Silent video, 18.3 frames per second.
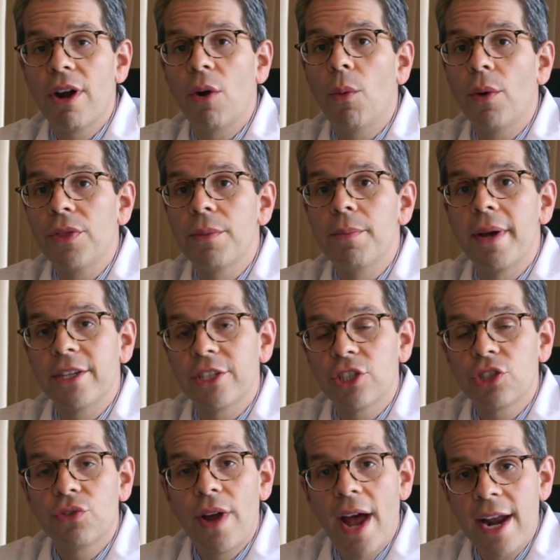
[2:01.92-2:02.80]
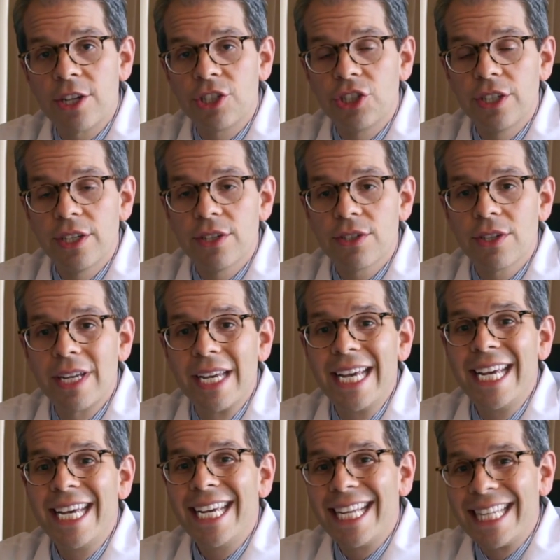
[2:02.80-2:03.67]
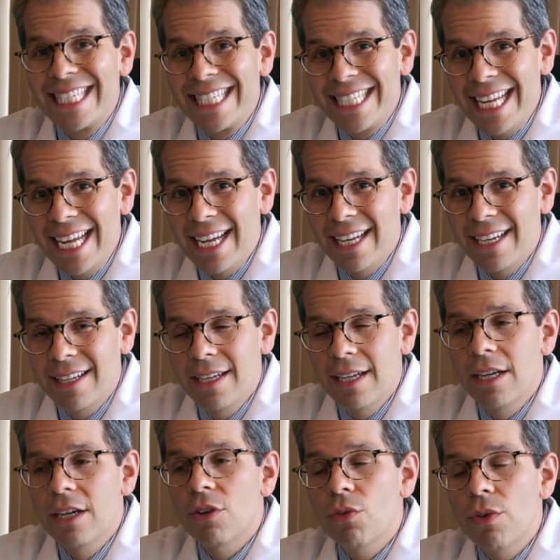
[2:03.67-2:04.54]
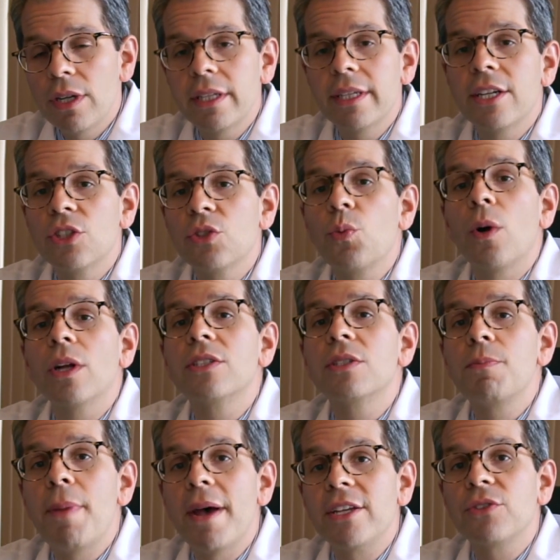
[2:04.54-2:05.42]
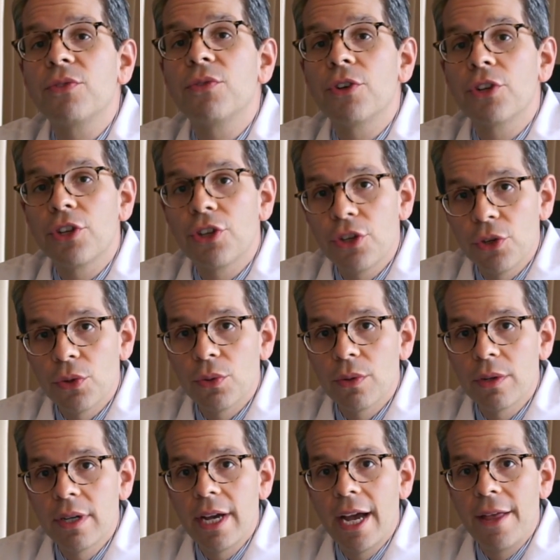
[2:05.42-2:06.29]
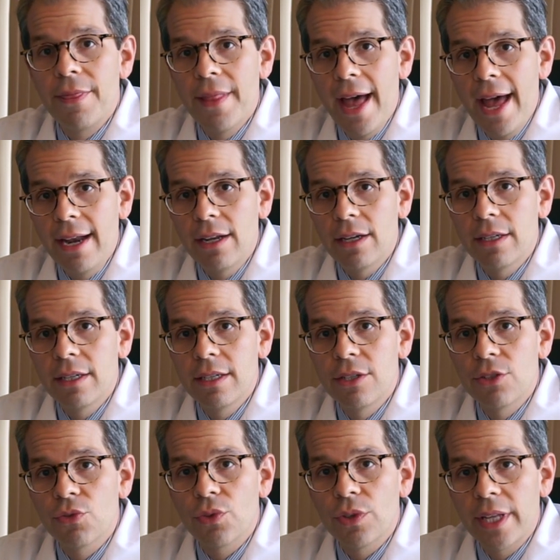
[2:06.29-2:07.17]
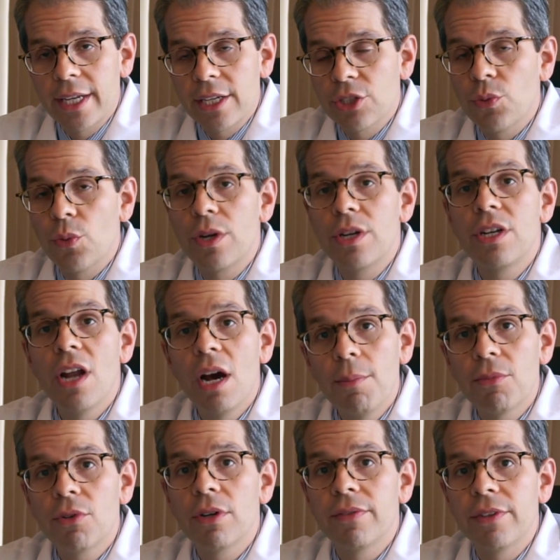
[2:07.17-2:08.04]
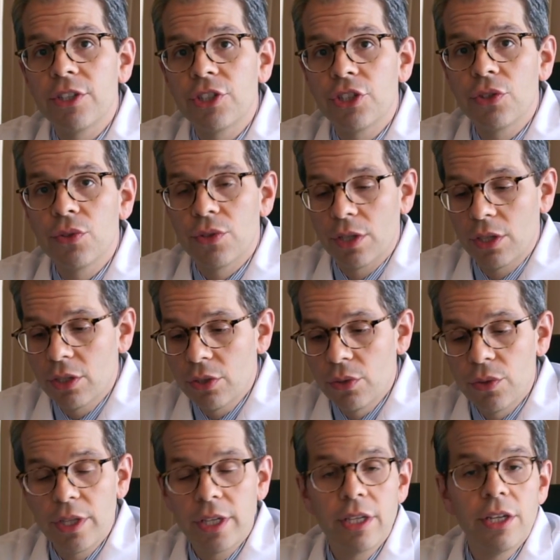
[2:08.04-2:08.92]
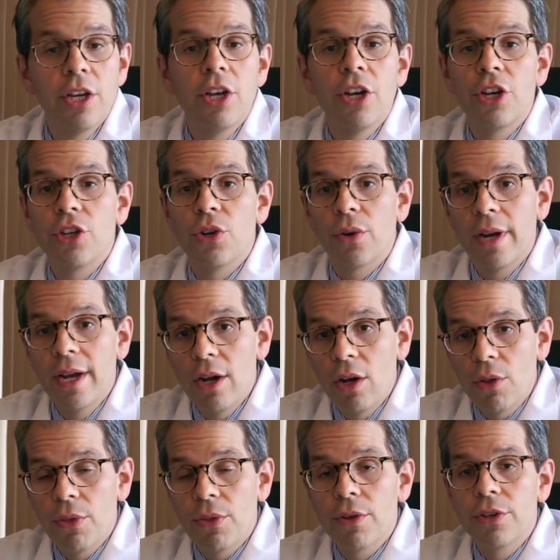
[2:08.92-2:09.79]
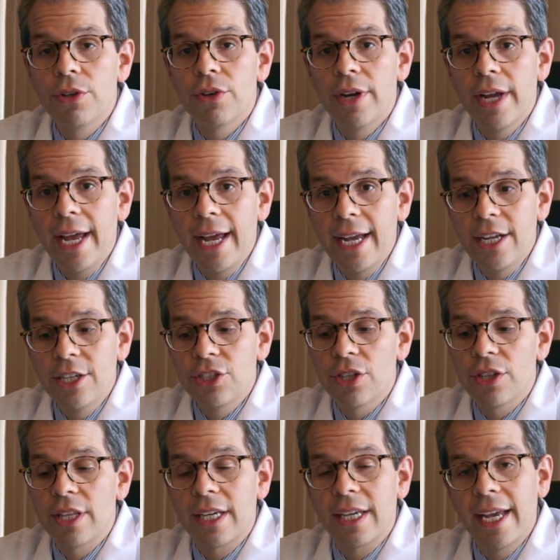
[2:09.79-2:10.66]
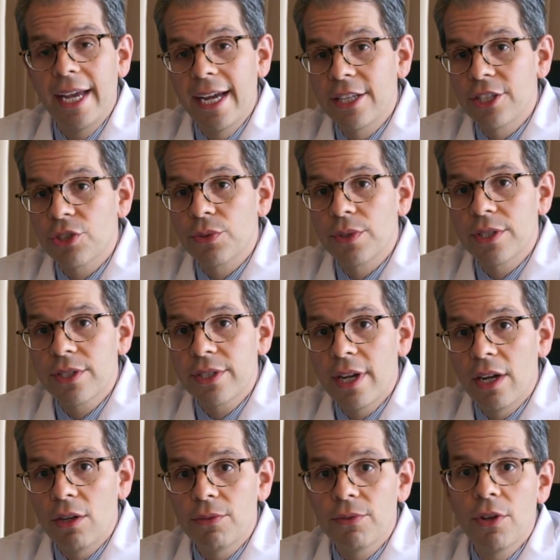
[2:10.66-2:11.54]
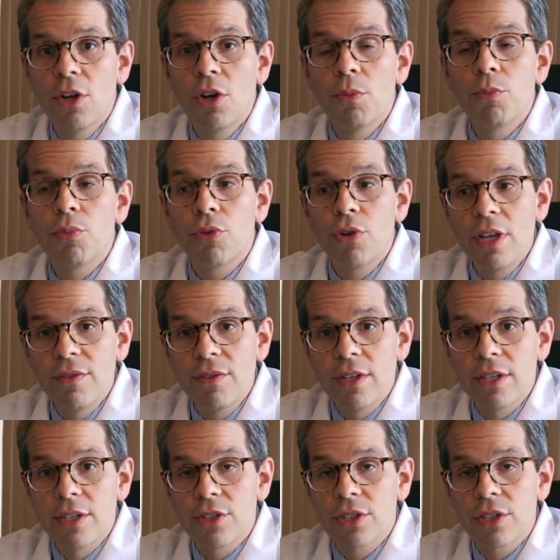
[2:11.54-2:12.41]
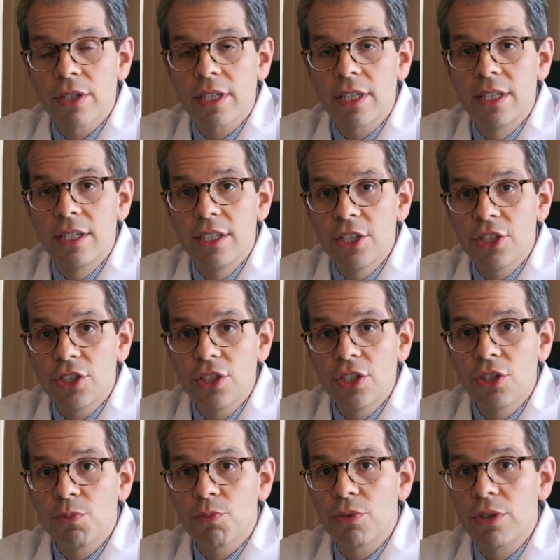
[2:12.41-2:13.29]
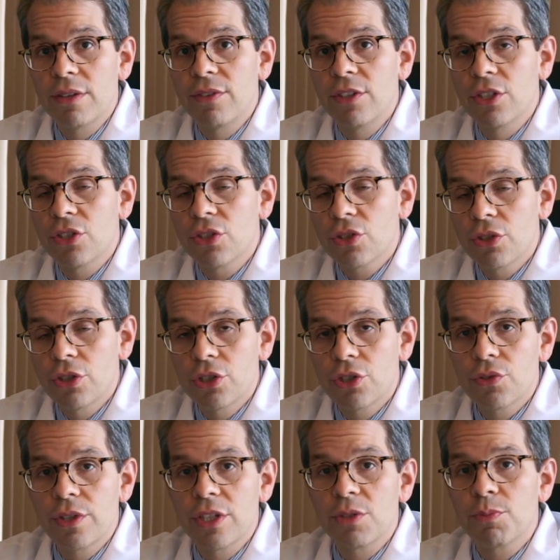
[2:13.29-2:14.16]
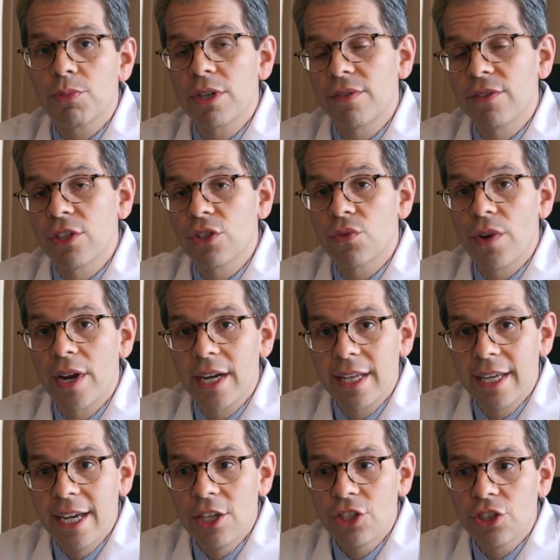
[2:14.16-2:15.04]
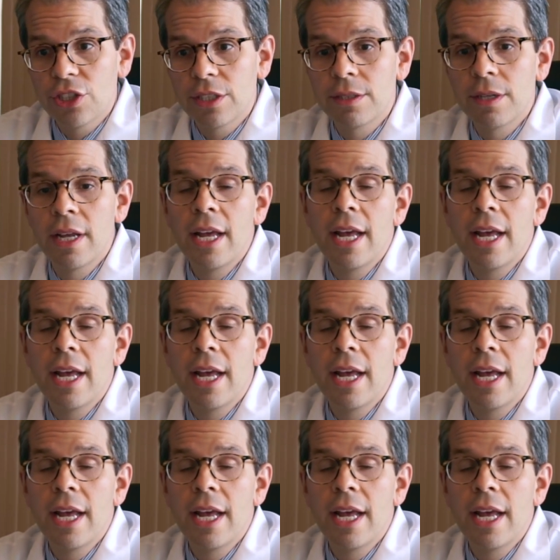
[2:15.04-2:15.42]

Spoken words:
out what the best strategy is. Instead, really it's what's best for you. And that is related to a number of issues, including your health, your age, the cancer itself, previous conditions, previous surgeries, previous radiation,